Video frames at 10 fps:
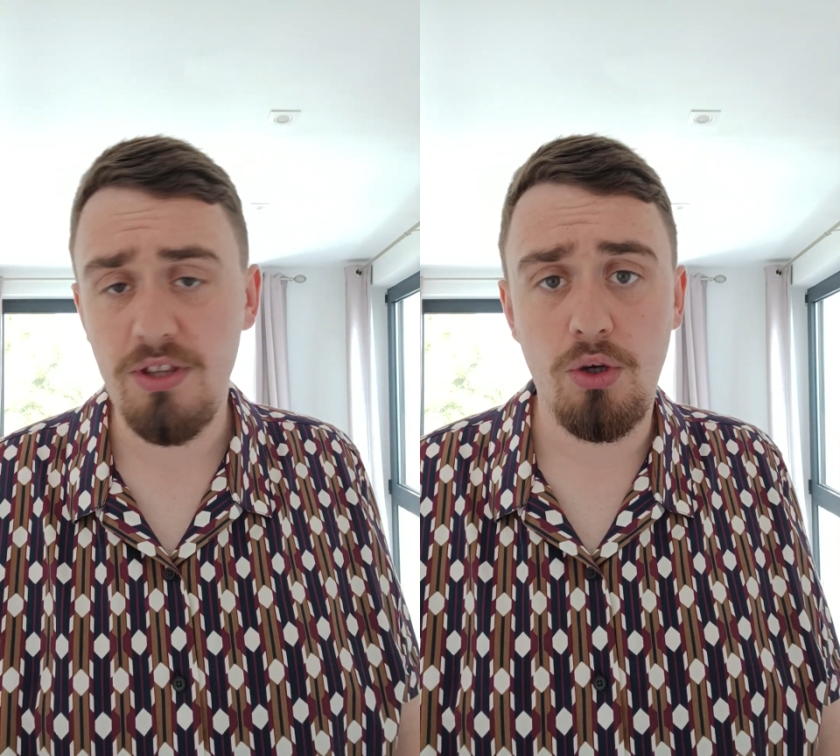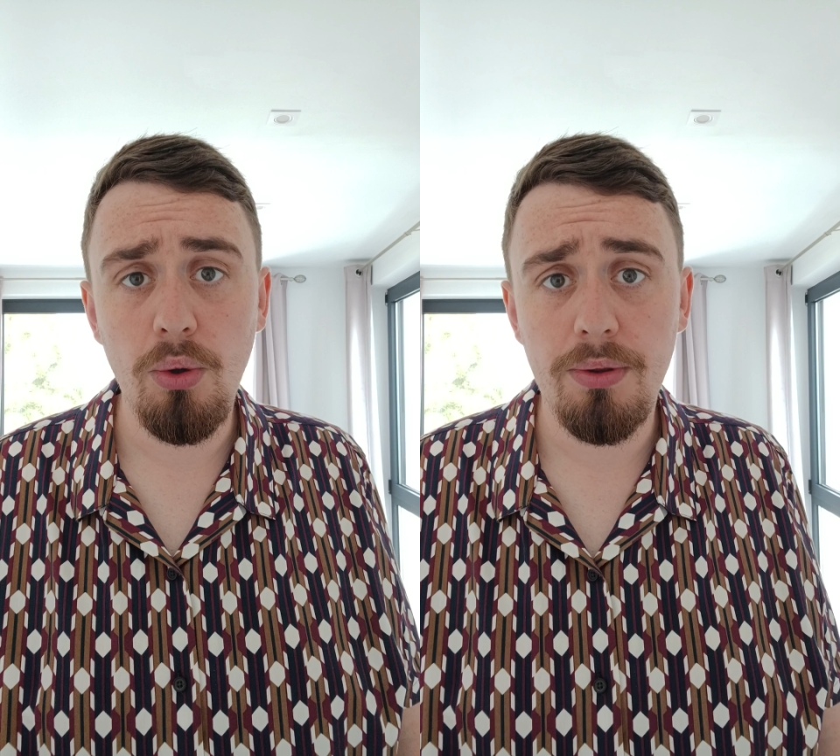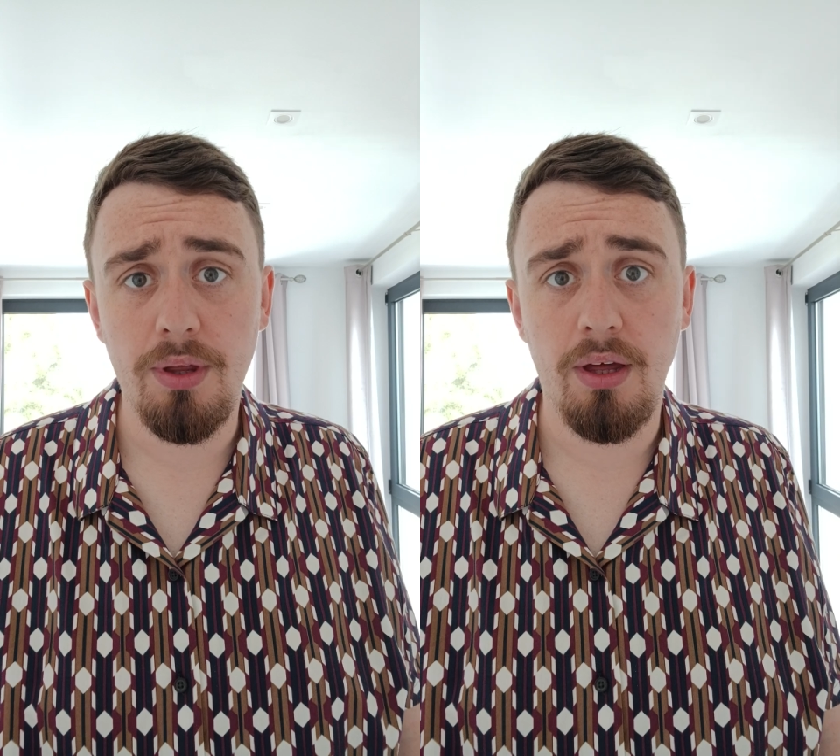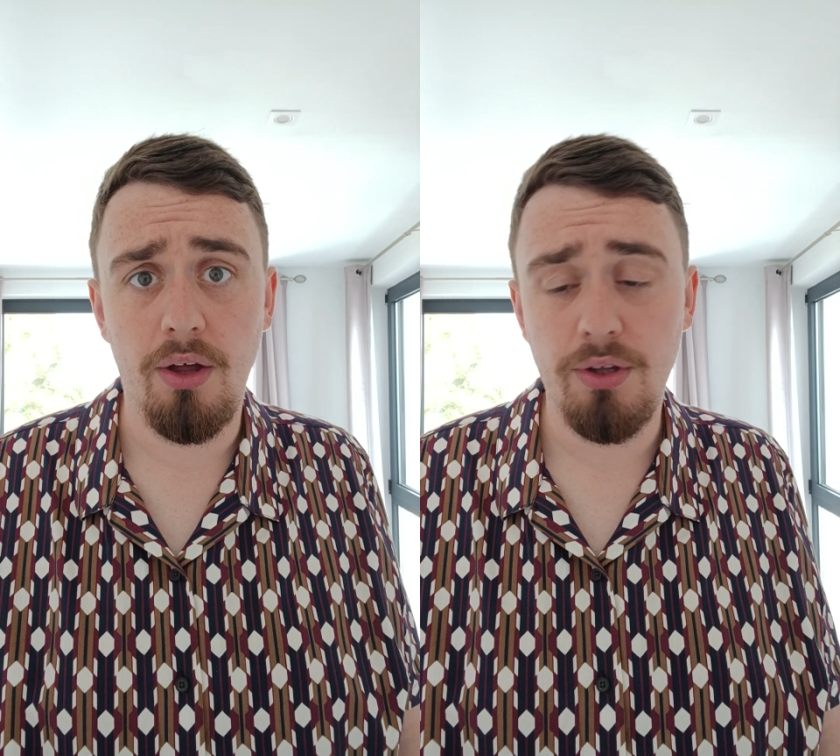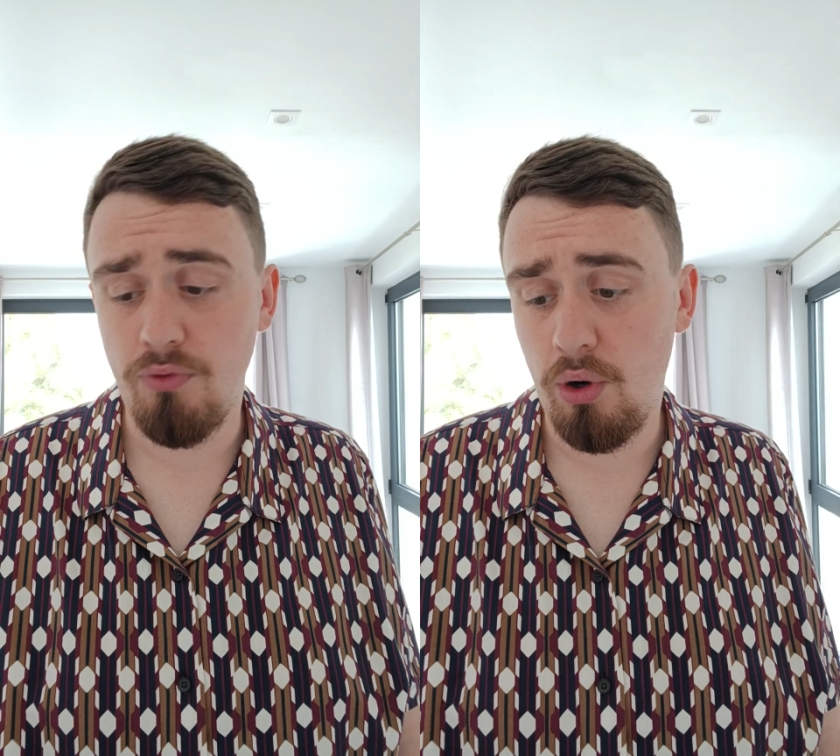Gunther
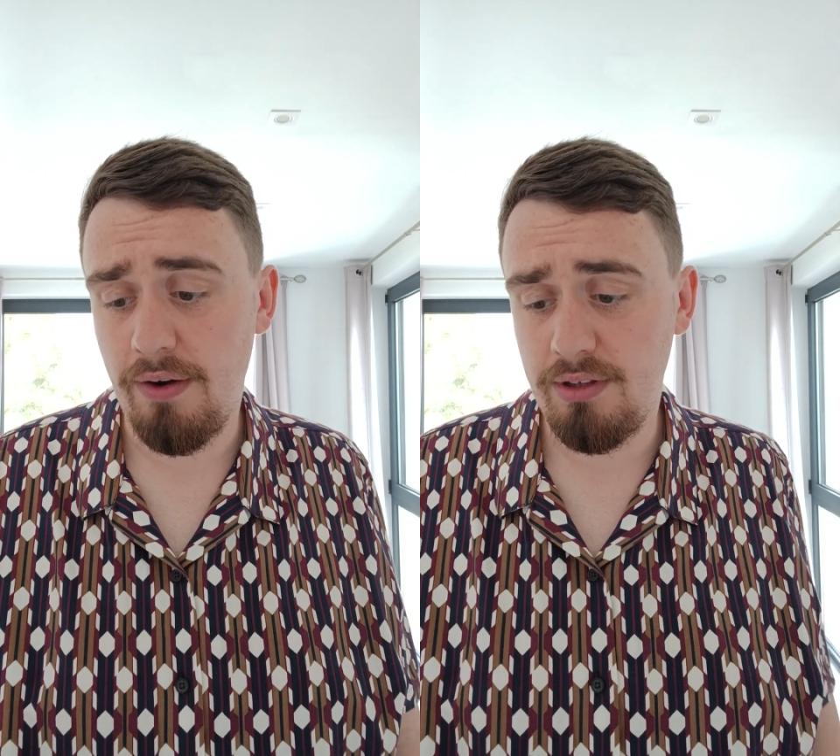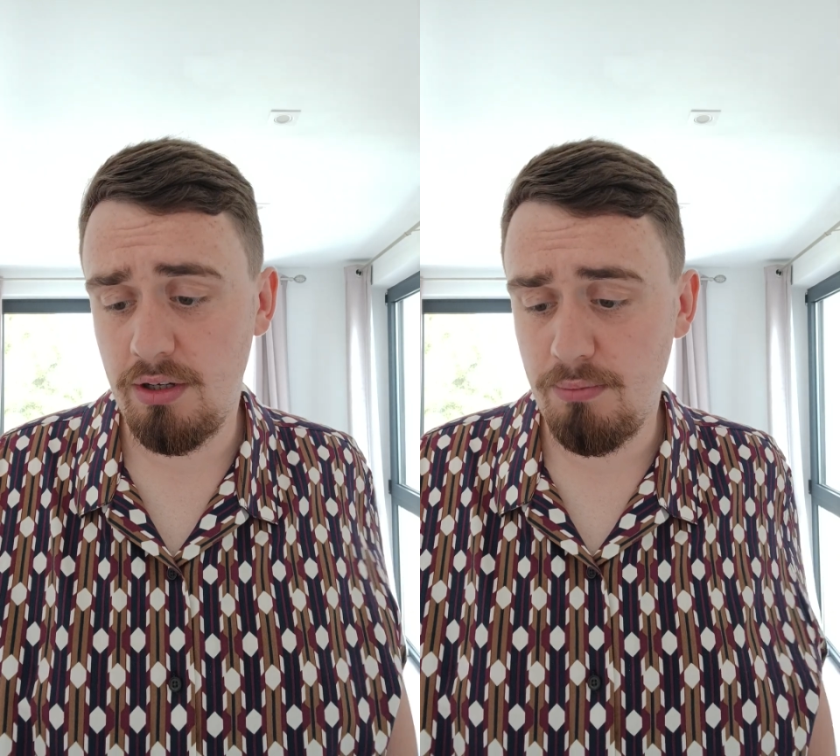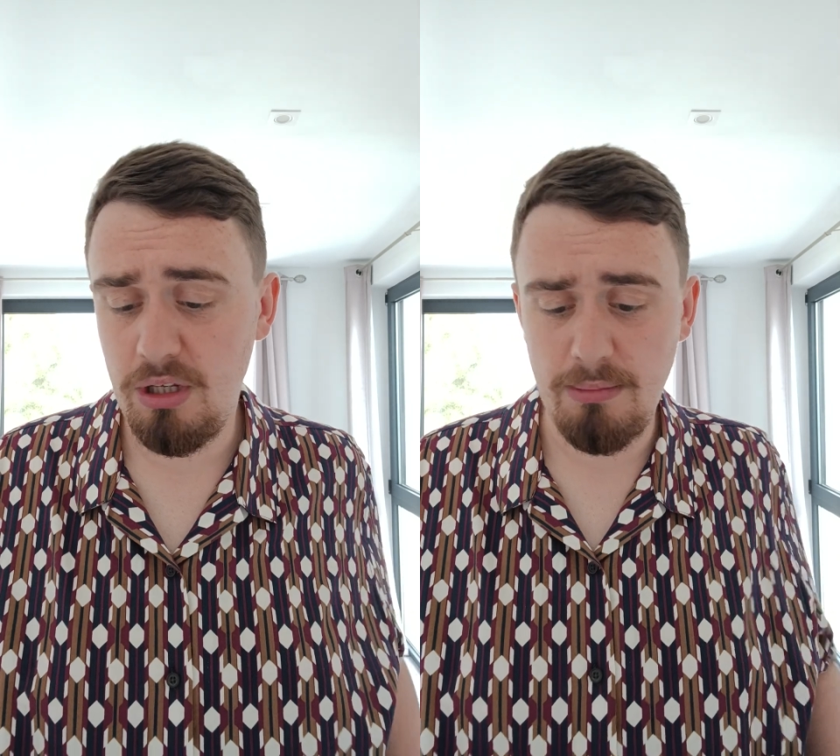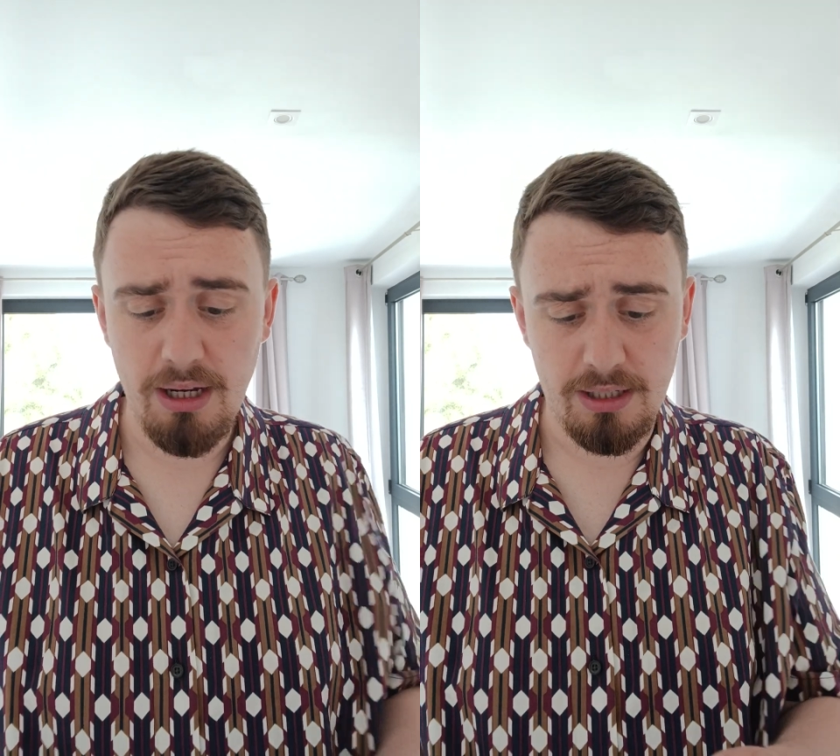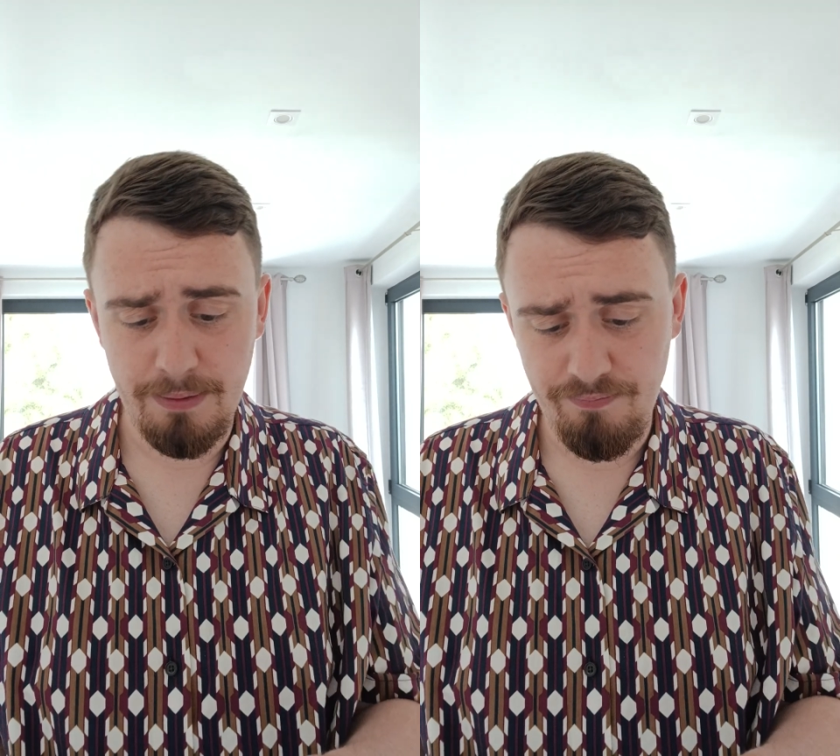on the Raw after Money in the
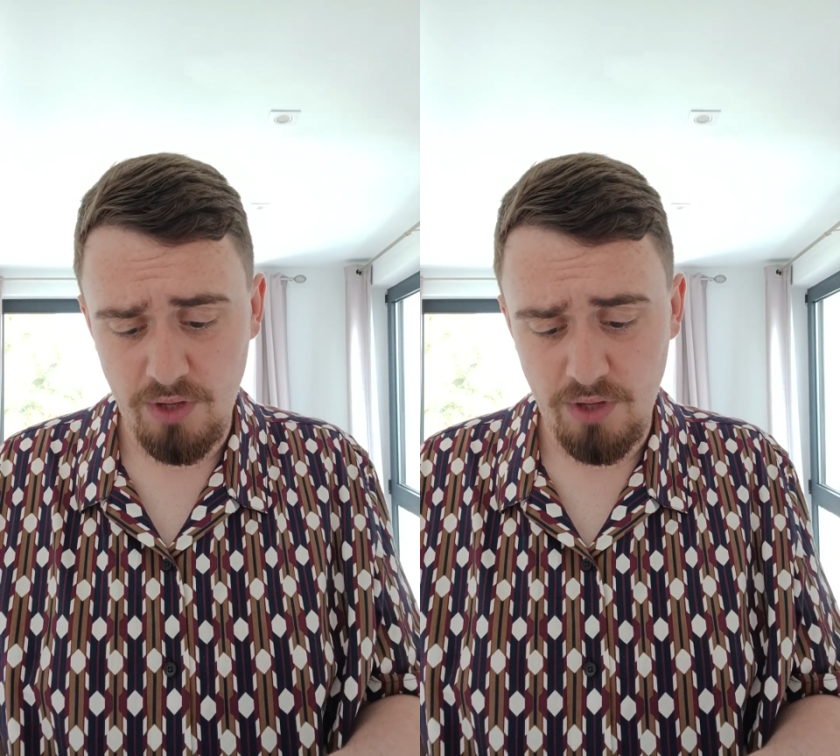Bank.